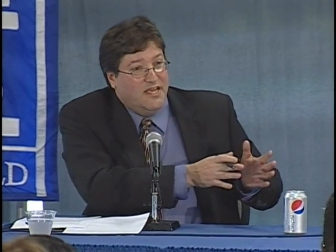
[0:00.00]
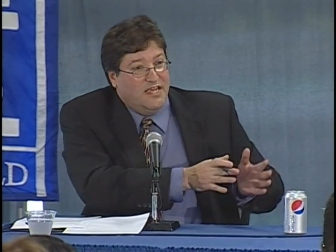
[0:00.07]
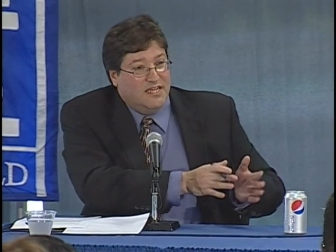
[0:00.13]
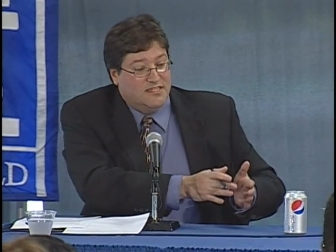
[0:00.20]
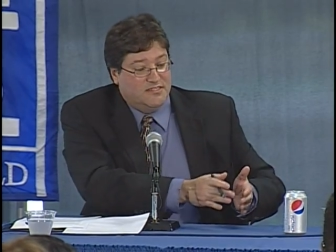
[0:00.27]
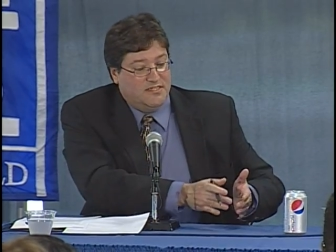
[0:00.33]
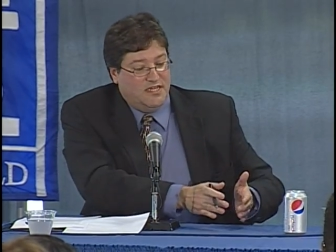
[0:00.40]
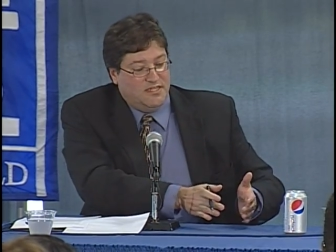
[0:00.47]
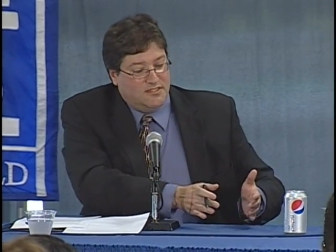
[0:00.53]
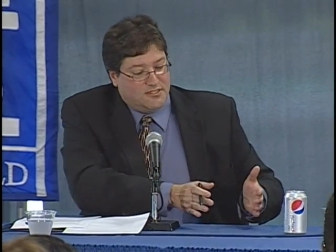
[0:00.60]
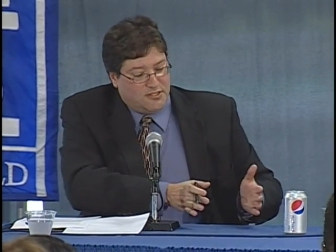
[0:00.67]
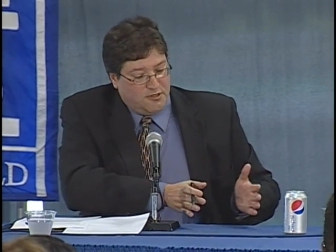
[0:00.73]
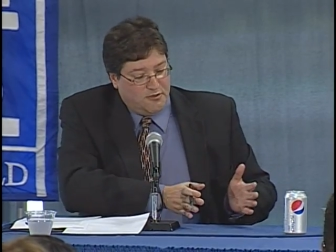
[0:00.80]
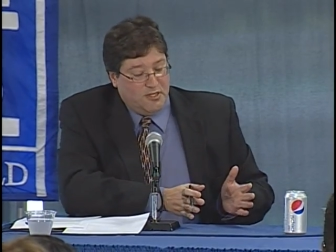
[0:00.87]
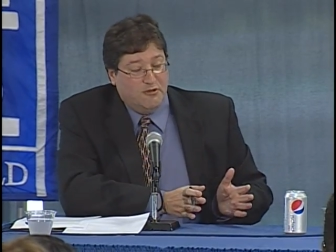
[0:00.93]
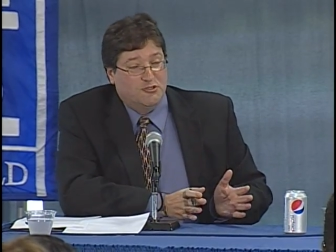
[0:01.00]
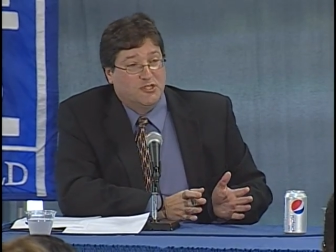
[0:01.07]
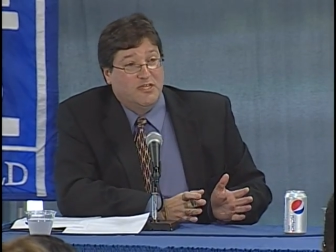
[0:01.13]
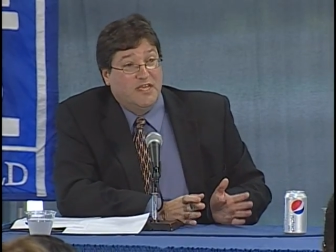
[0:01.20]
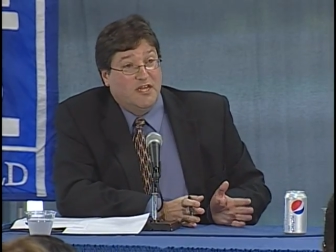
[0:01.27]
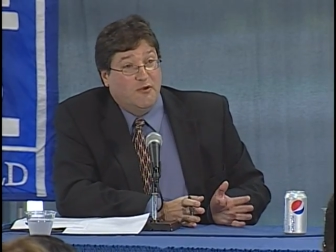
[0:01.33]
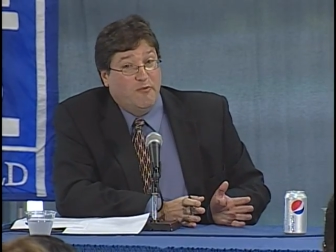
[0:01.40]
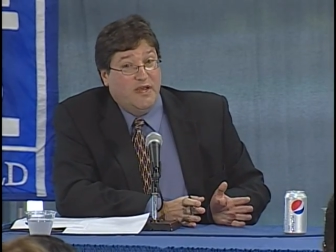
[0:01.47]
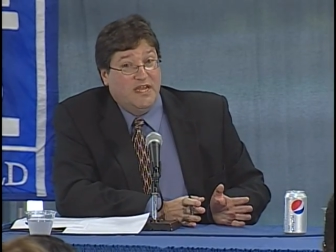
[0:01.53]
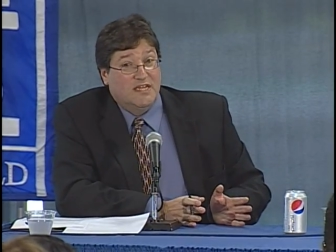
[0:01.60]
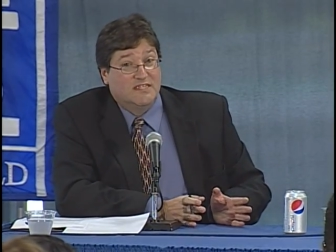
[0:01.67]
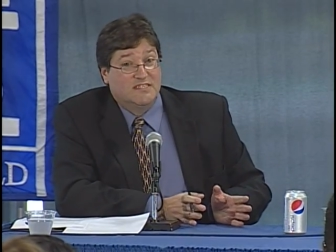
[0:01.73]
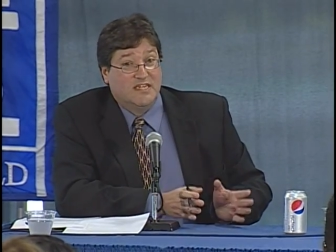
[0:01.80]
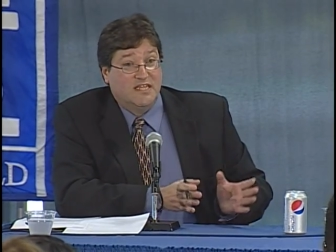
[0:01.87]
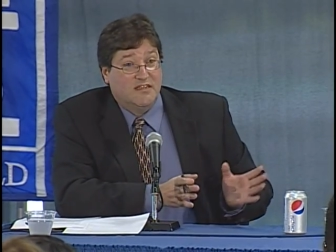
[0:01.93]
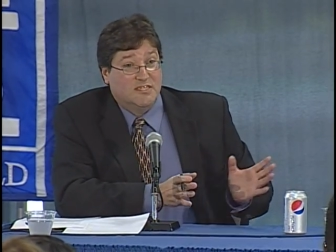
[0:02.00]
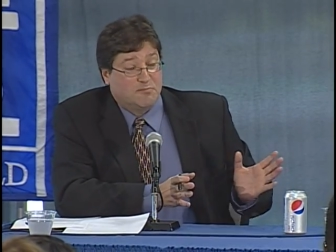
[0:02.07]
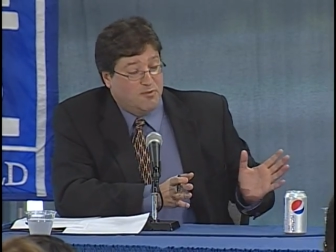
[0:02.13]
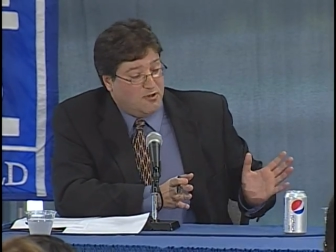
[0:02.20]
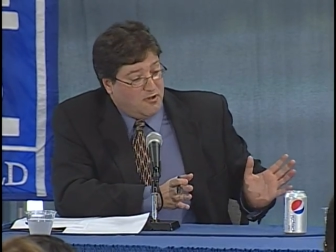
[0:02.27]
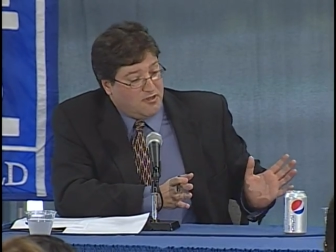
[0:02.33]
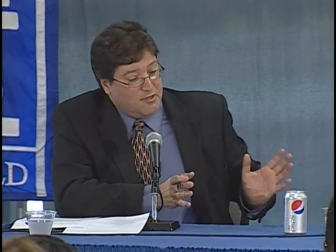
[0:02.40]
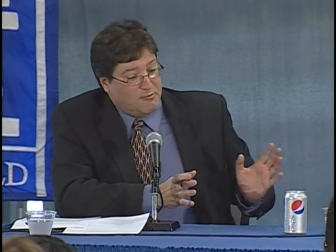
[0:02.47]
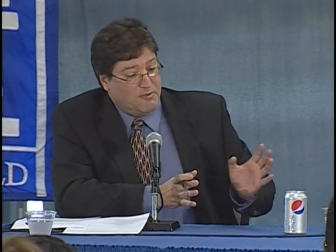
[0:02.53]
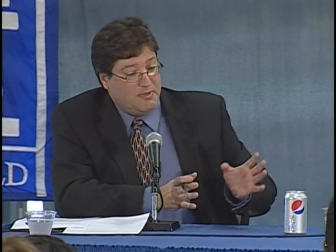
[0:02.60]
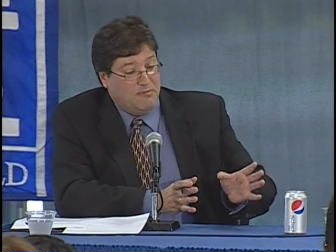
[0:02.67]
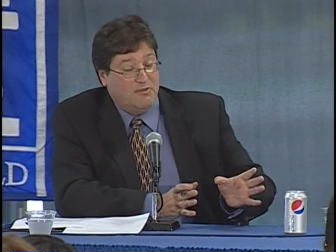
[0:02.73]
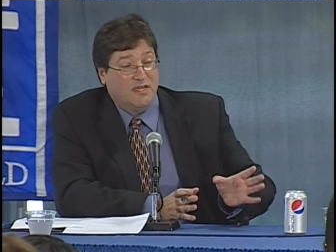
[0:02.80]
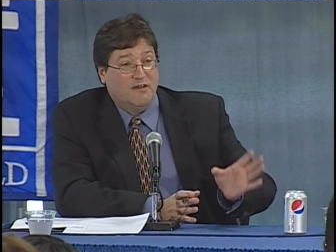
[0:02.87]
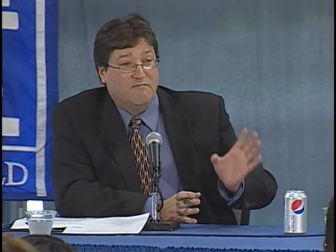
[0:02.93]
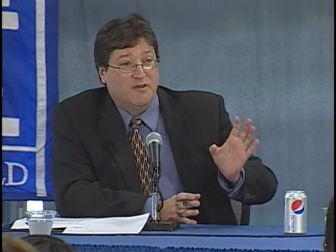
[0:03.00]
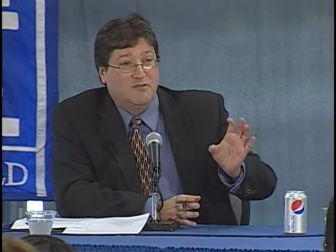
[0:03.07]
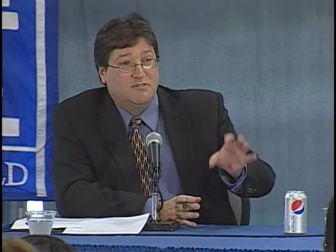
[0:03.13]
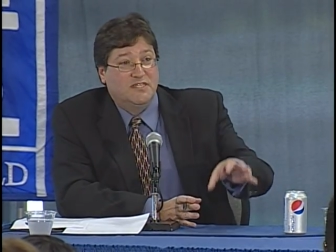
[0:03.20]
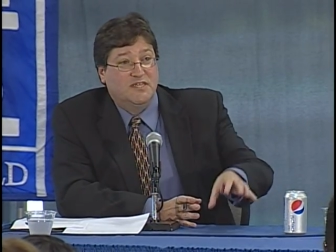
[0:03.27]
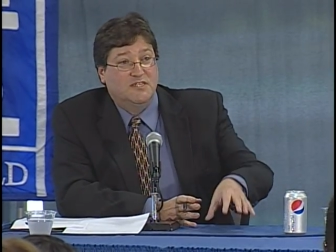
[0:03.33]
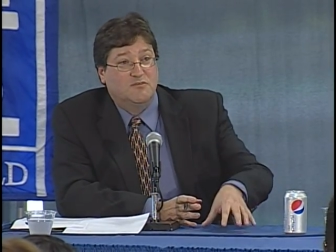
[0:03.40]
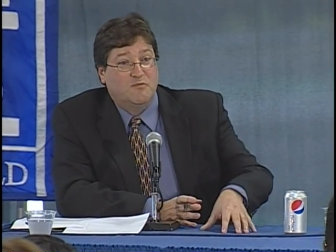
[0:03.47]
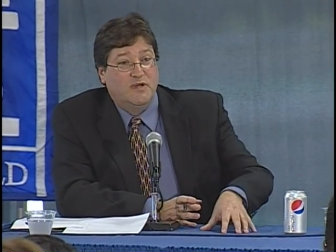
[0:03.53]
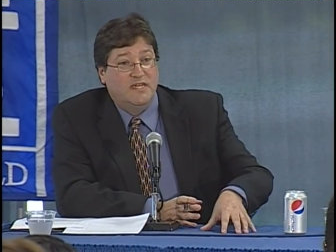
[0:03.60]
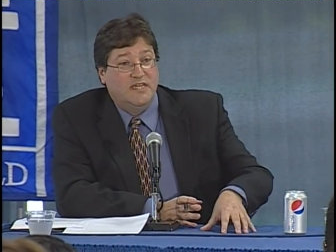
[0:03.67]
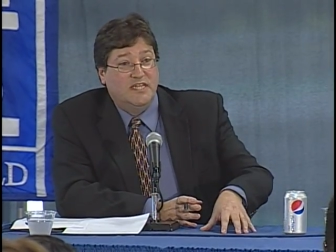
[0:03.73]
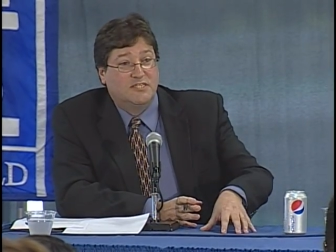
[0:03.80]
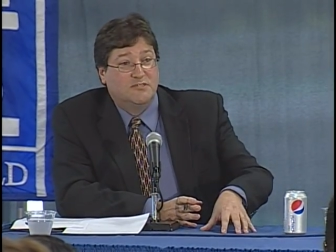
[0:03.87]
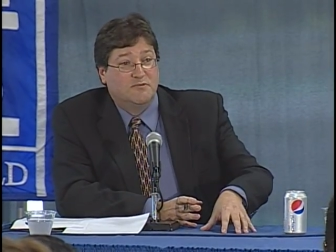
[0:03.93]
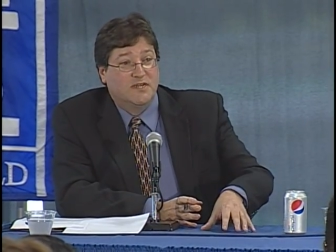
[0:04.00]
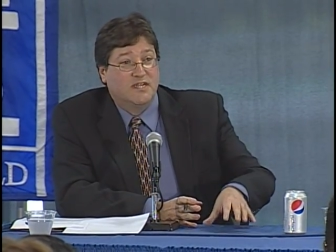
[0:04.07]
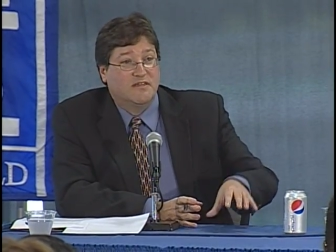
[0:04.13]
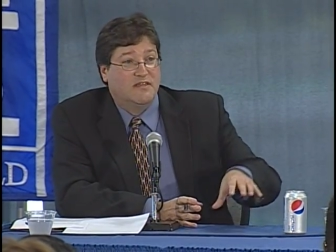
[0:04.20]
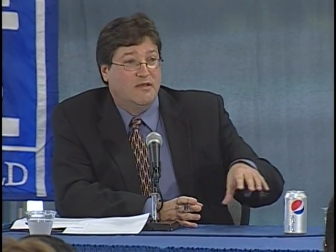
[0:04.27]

it's done so usually in a way to say, let's put all the Republican votes in this one district.